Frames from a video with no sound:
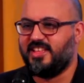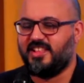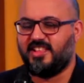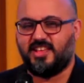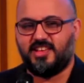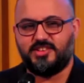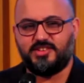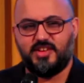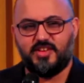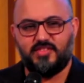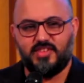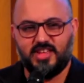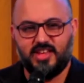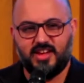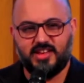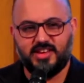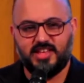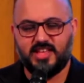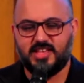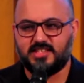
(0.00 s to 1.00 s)
Like, do you have any
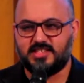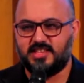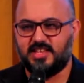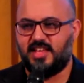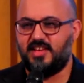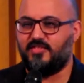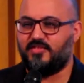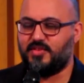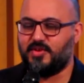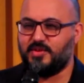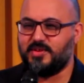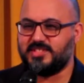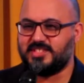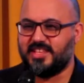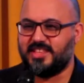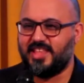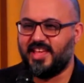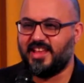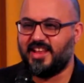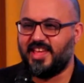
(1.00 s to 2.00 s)
ideas? And he, of course,
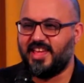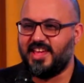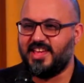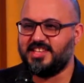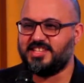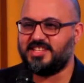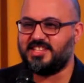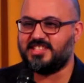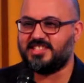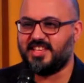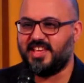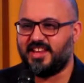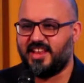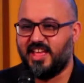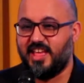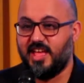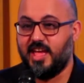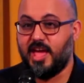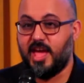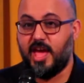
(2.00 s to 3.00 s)
at that age, he said,
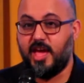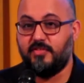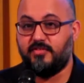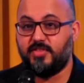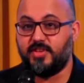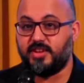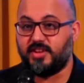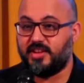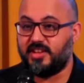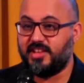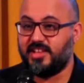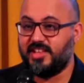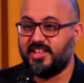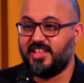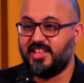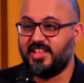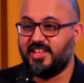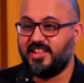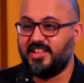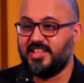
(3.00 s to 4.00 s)
Heaven.
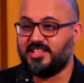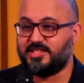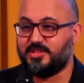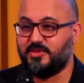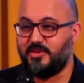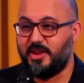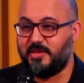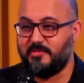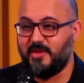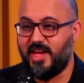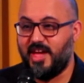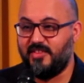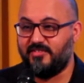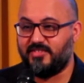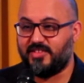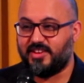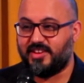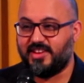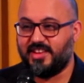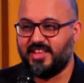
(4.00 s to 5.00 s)
Let's call him
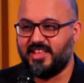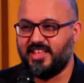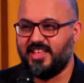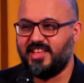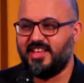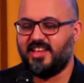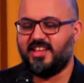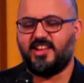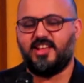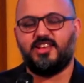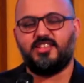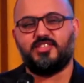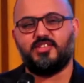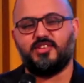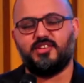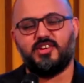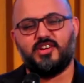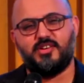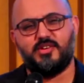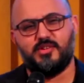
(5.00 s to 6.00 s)
Heaven. And I
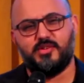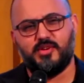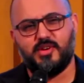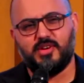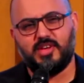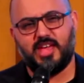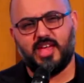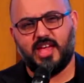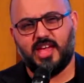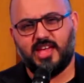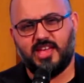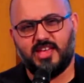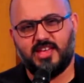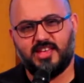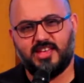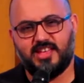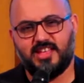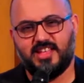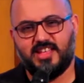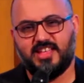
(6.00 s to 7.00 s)
thought, oh, okay.
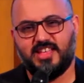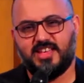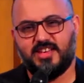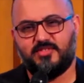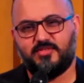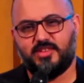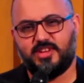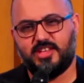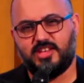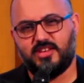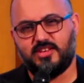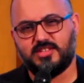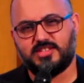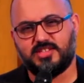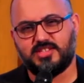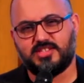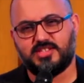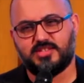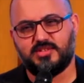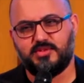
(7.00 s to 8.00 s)
When he goes
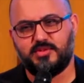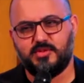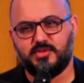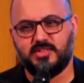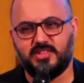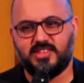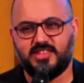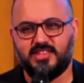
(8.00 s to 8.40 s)
to school,